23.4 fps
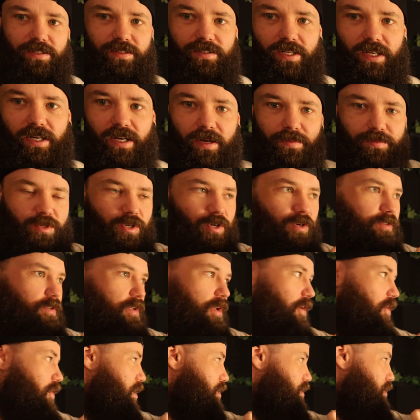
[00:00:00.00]
this set up, turn
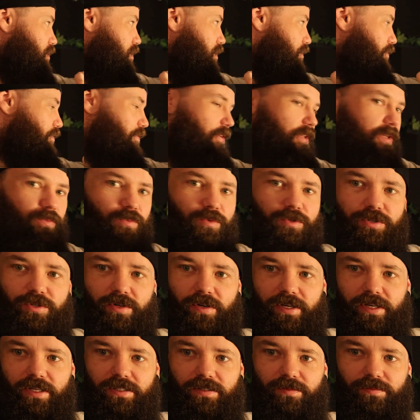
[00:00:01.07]
the lights off, and then we'll
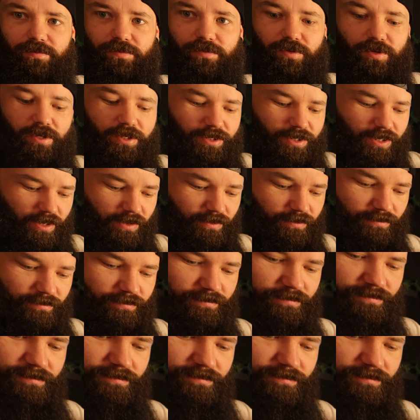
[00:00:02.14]
try to get some footage going.